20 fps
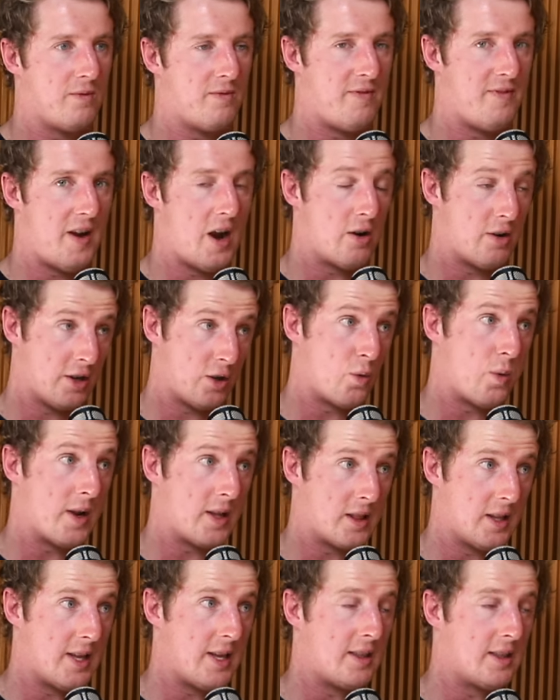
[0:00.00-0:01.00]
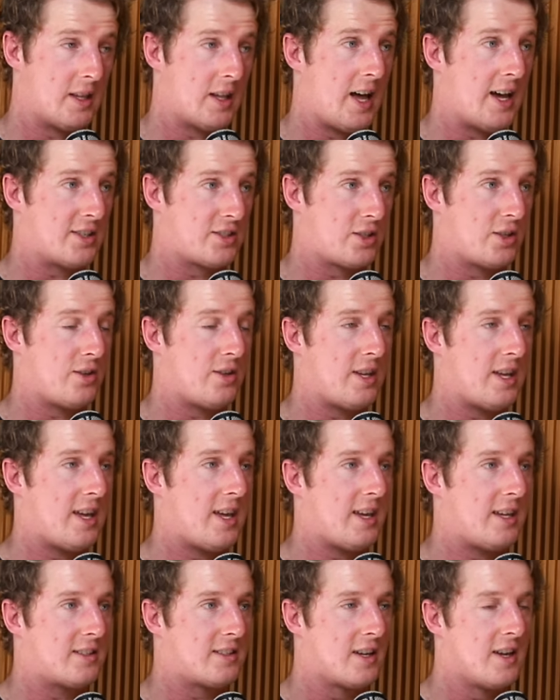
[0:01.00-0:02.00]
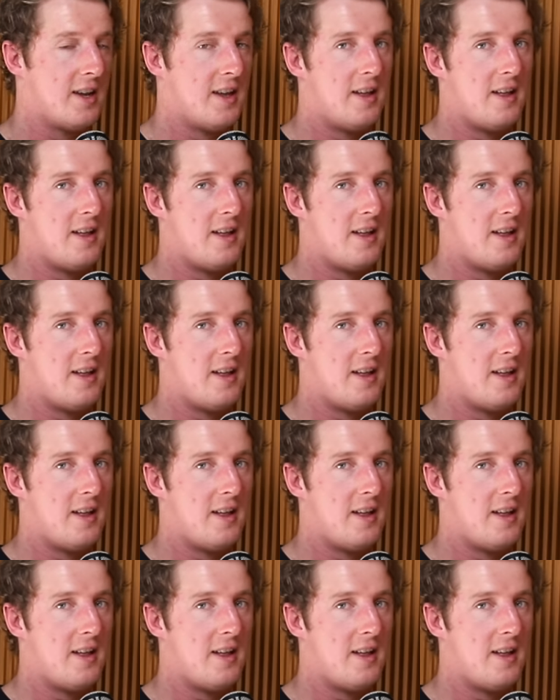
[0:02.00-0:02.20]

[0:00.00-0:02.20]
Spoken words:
very quickly in the last 2 years,